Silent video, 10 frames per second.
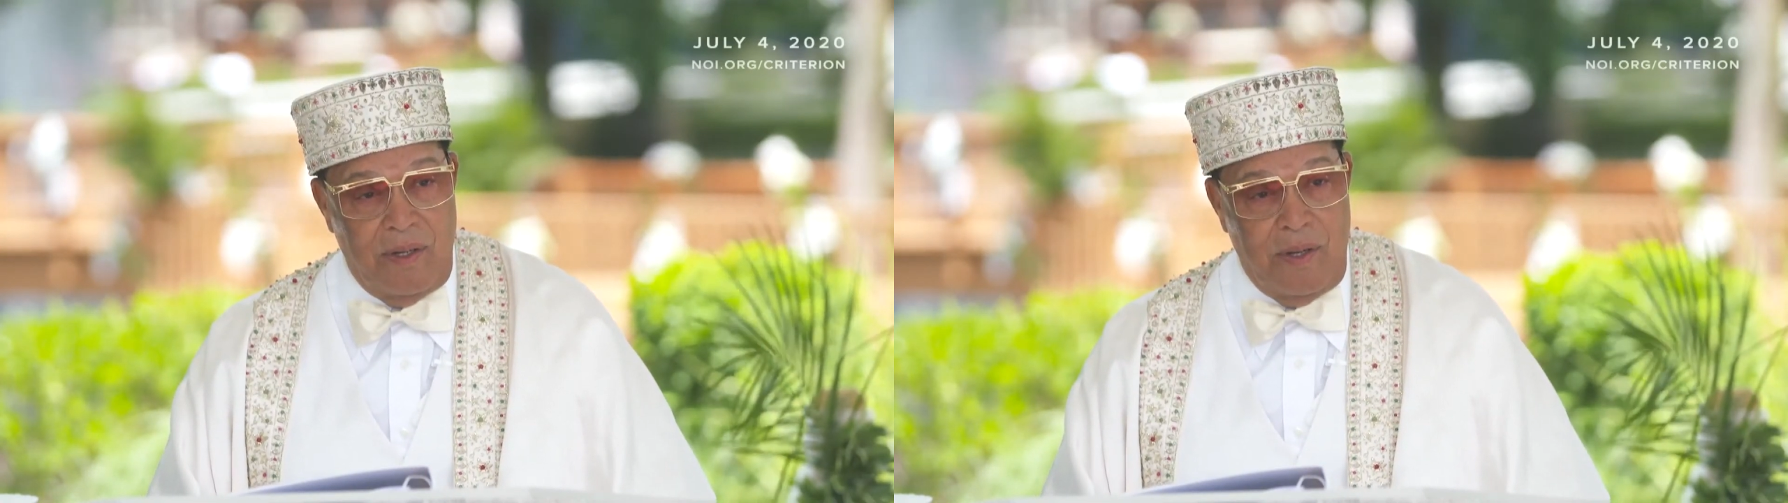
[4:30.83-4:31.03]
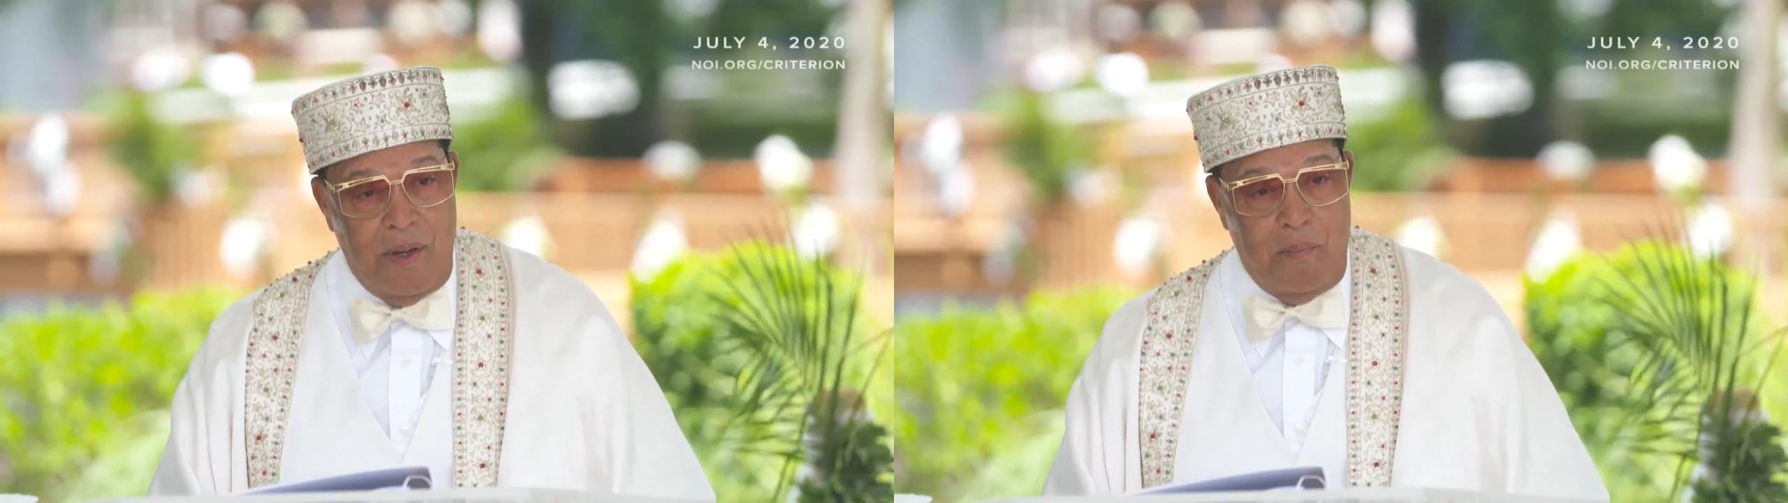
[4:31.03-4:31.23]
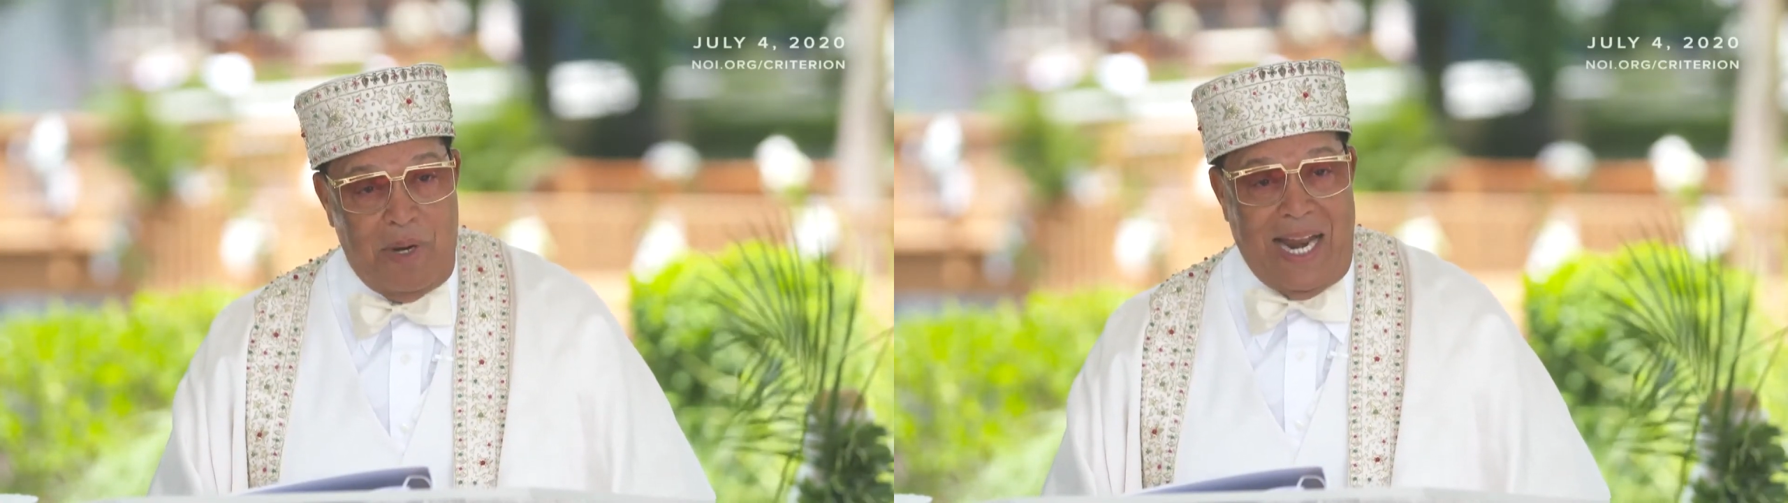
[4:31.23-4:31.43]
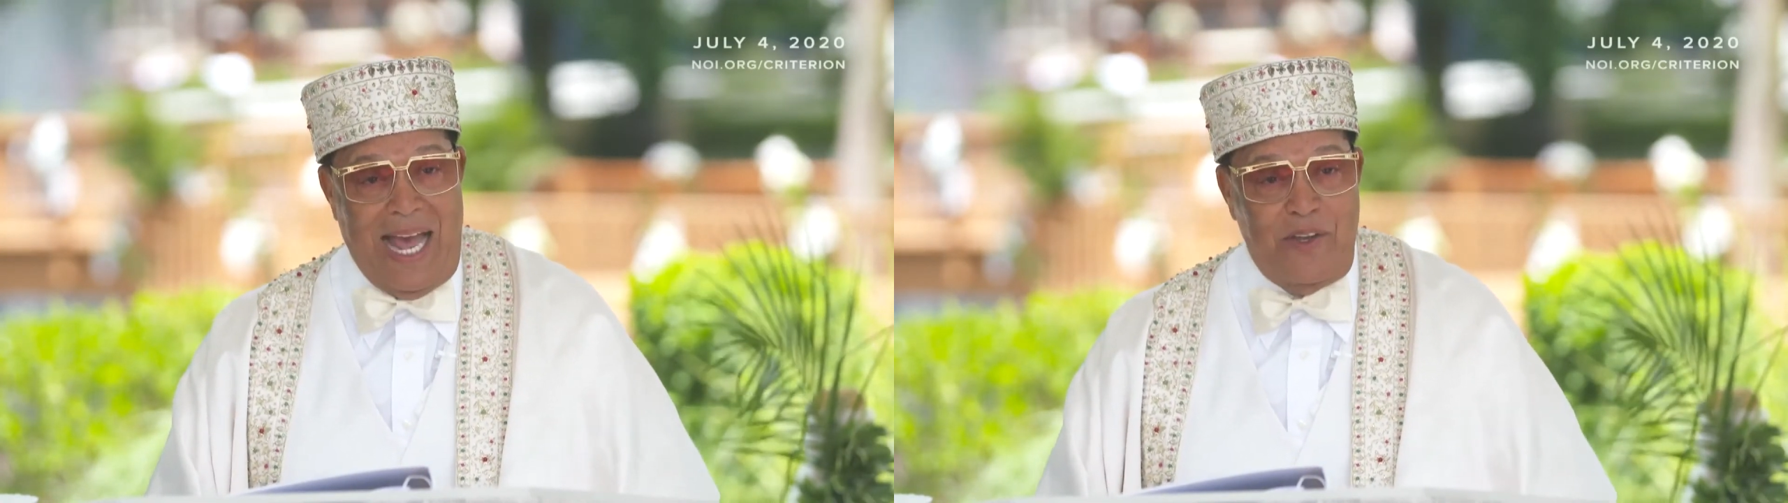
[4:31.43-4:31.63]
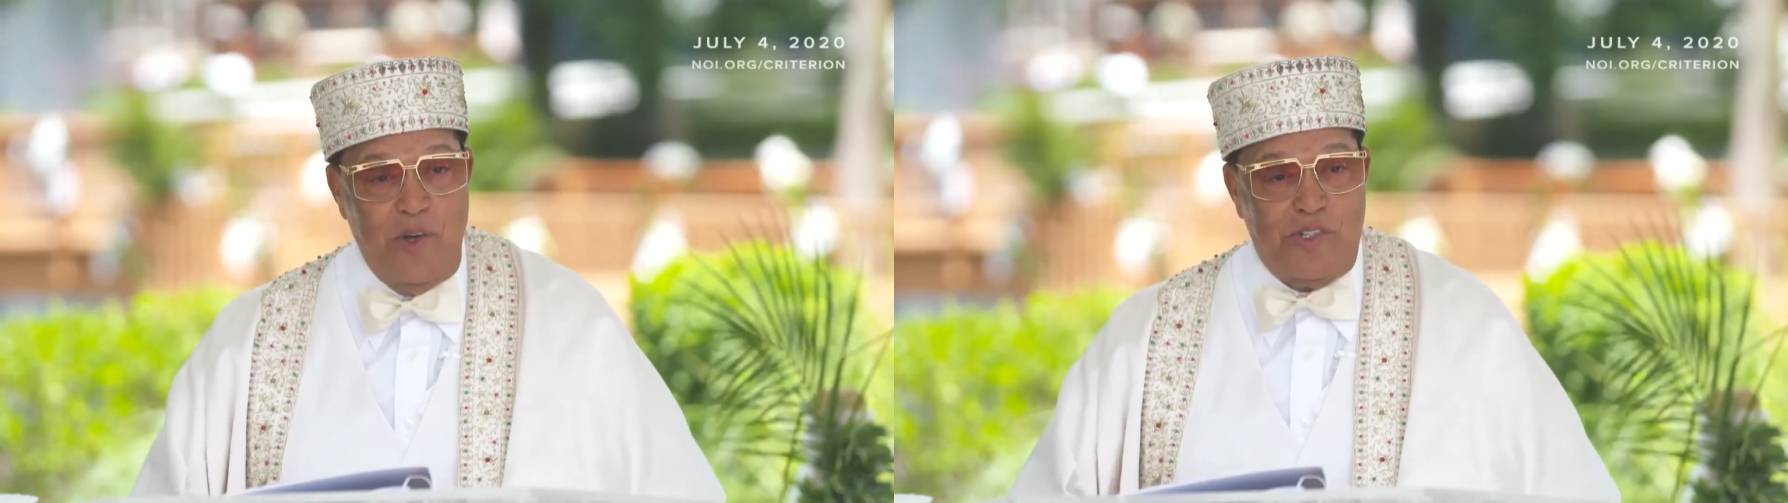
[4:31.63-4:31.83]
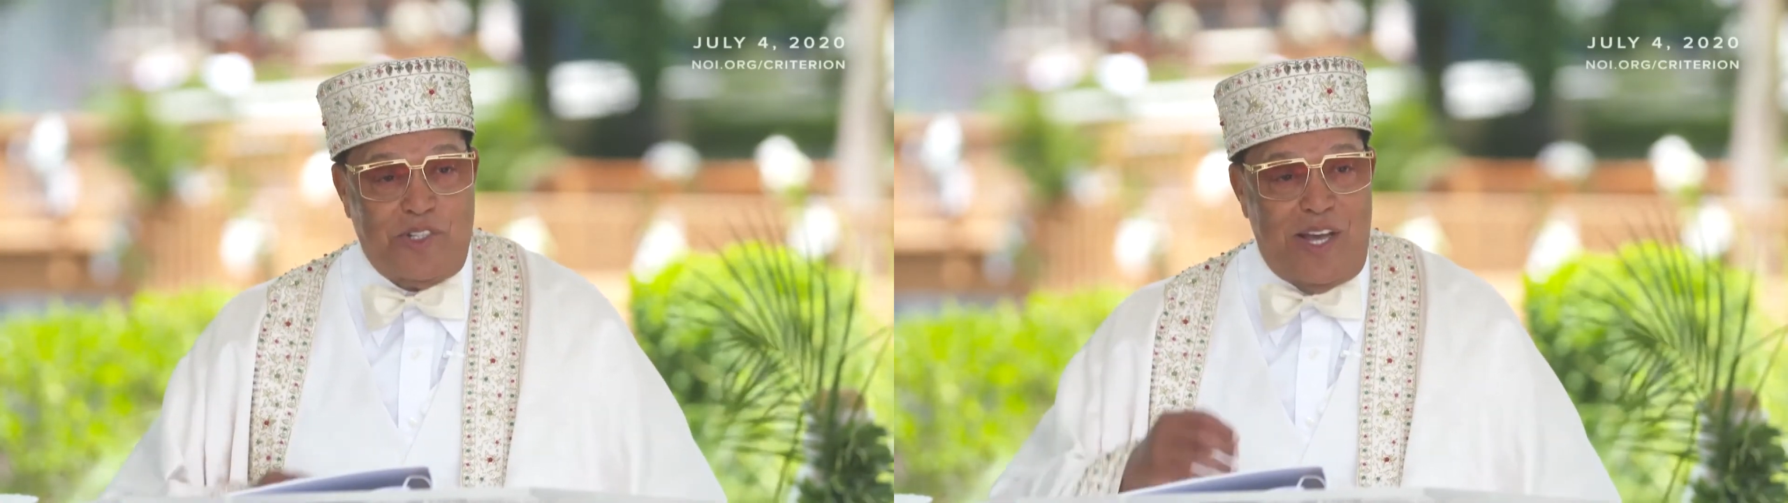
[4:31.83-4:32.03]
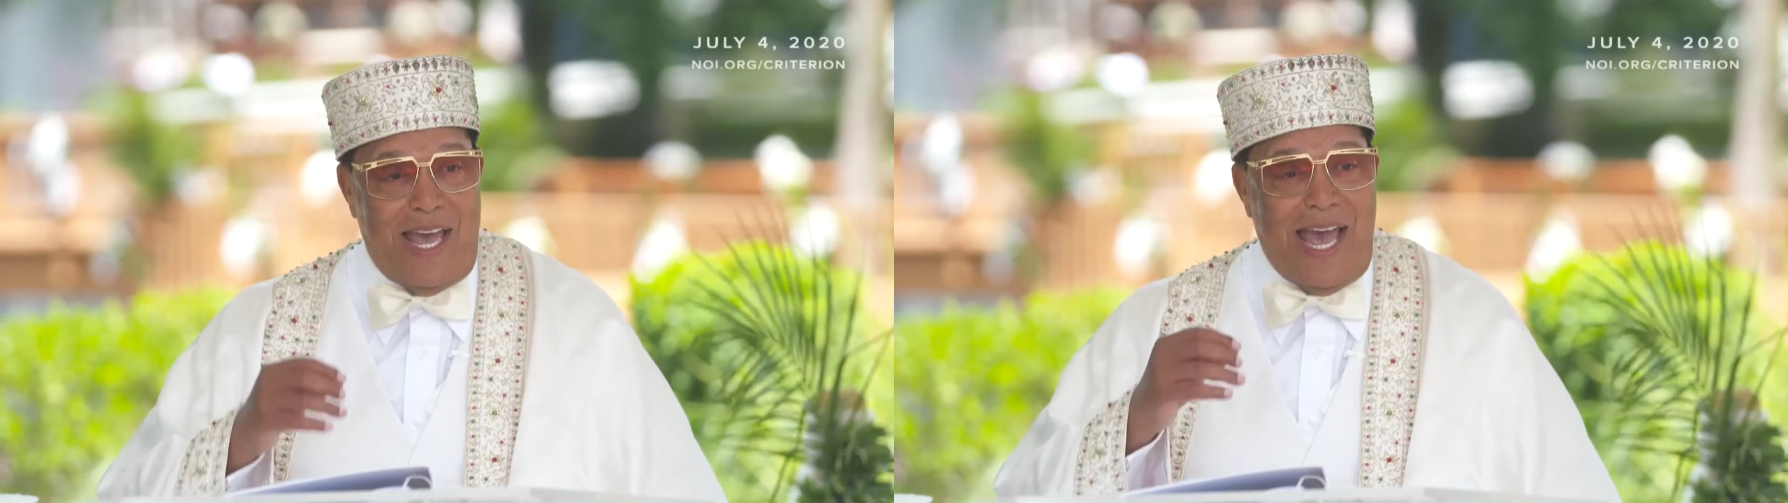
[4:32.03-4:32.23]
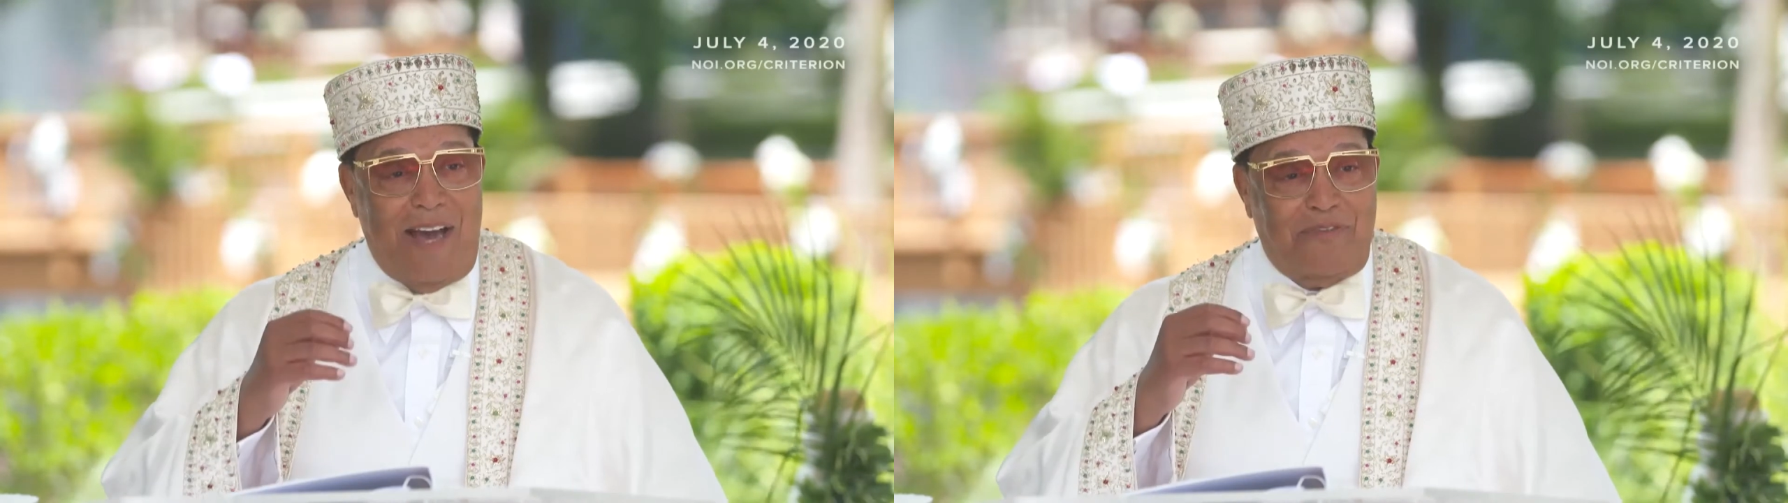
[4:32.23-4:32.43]
But I used to
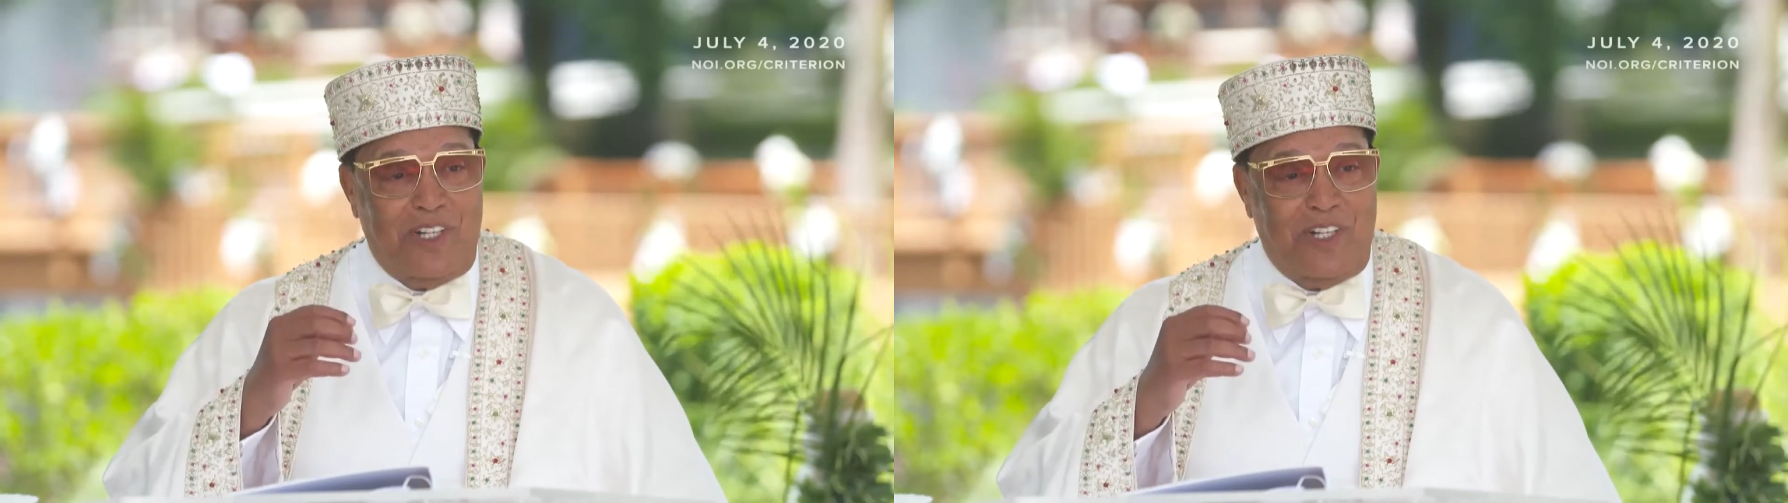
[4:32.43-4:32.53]
have